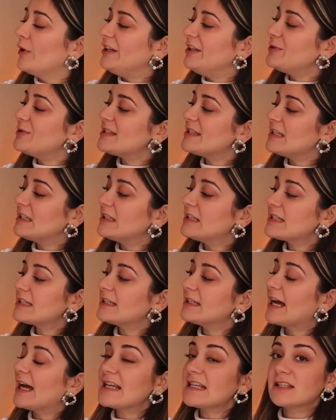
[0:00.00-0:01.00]
When you see this
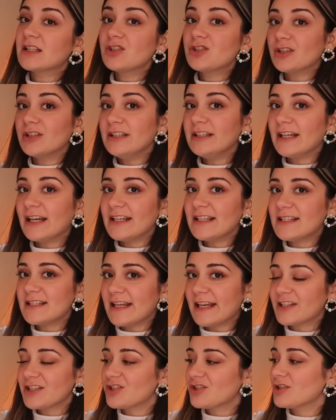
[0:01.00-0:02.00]
it has this really nice
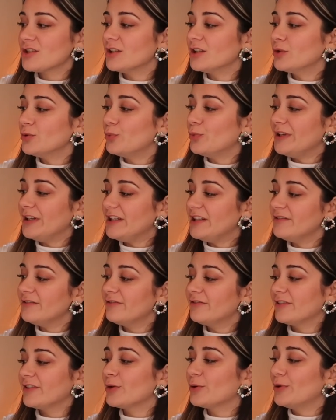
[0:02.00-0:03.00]
textured weave
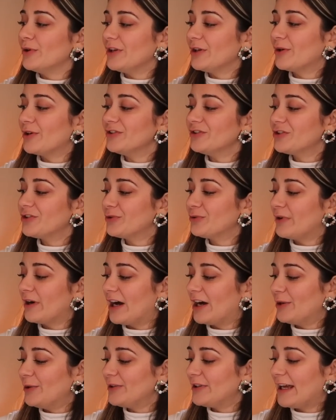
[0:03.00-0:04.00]
going on
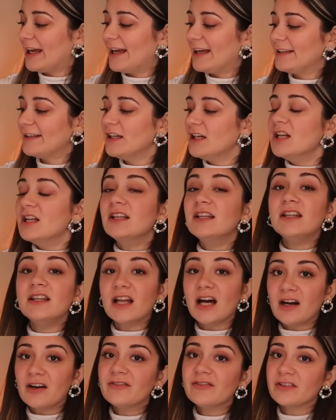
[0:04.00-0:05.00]
throughout and
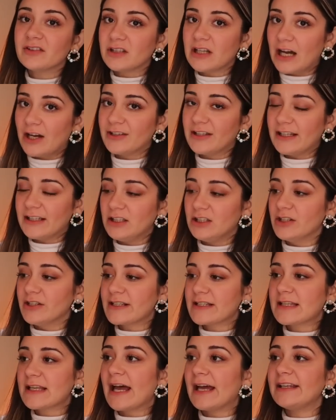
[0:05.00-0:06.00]
love how that
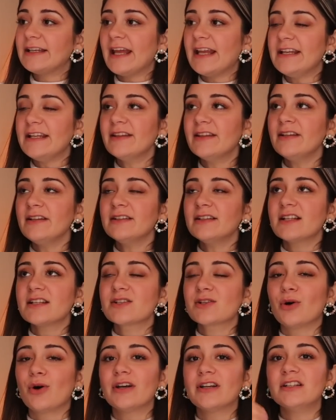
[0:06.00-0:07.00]
looks and anything that's
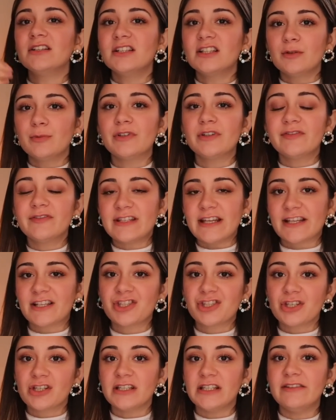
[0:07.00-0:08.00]
got a little bit of
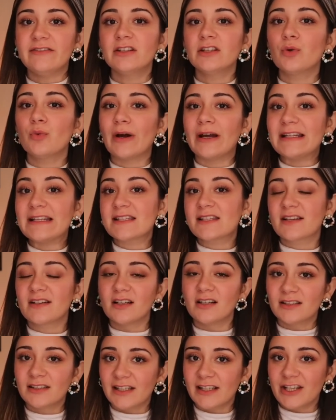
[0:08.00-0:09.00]
texture even the white
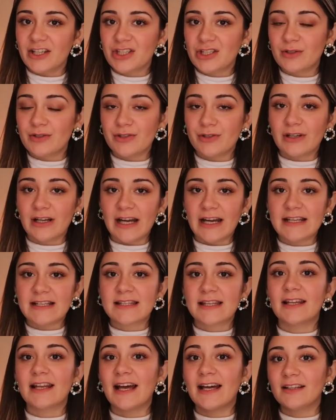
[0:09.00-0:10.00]
skirt that I showed you guys
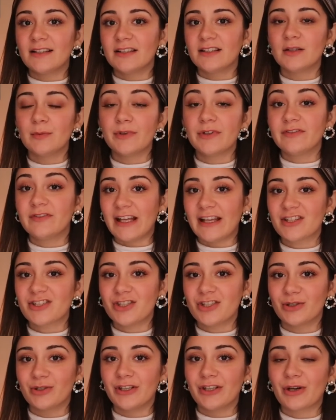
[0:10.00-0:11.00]
that had a little bit of
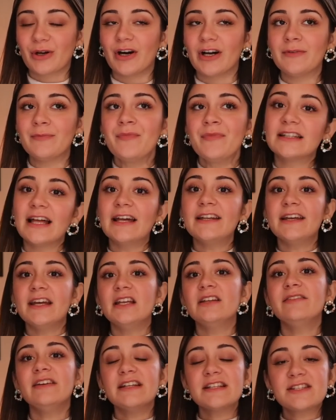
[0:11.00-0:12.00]
texture going on that
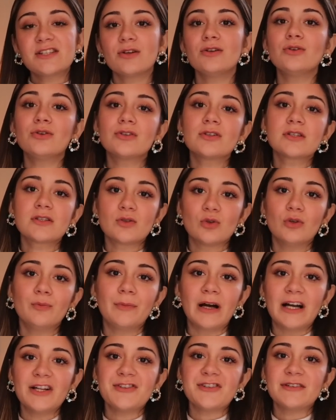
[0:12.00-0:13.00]
elevates your look so
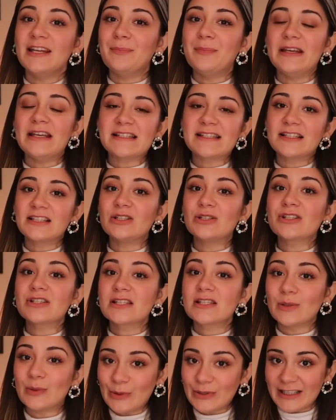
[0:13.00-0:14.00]
much it makes it look
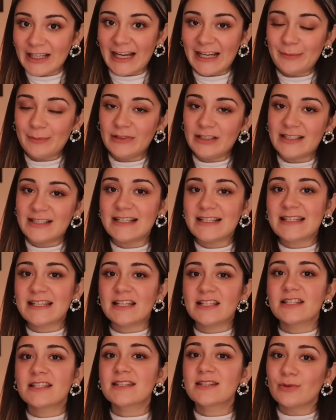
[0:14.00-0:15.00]
so timeless
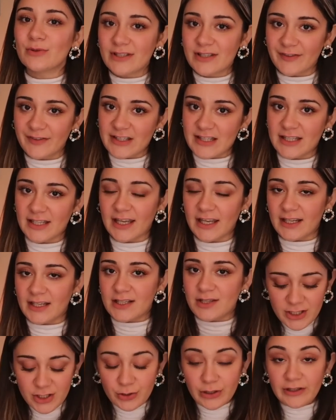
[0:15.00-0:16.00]
and so
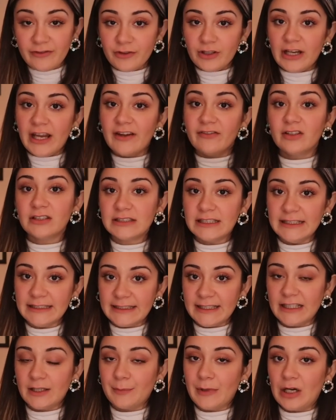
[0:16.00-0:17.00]
sophisticated so if you're ever
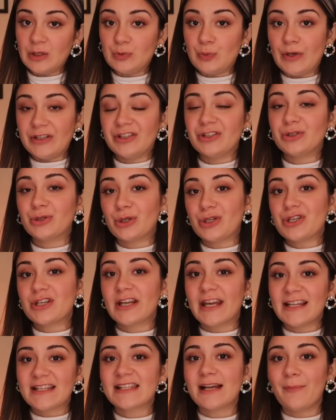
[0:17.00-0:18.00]
thinking about whether or not to
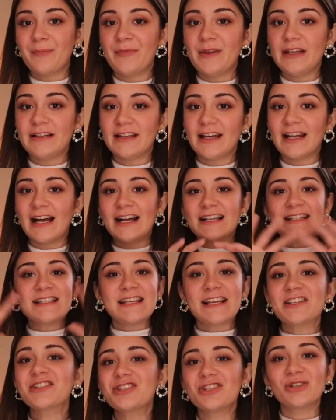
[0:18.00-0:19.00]
get something that has
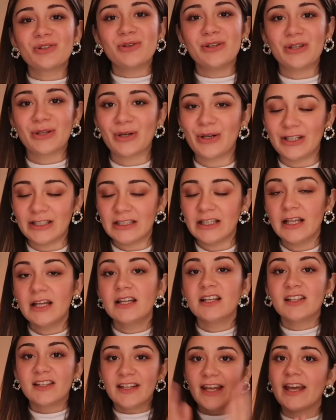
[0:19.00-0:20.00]
texture going on
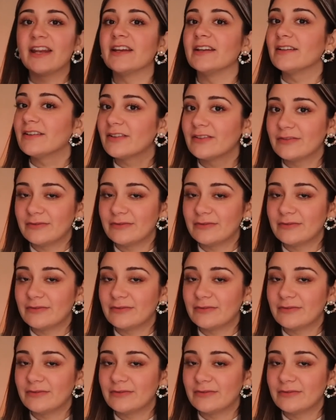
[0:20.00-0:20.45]
get it.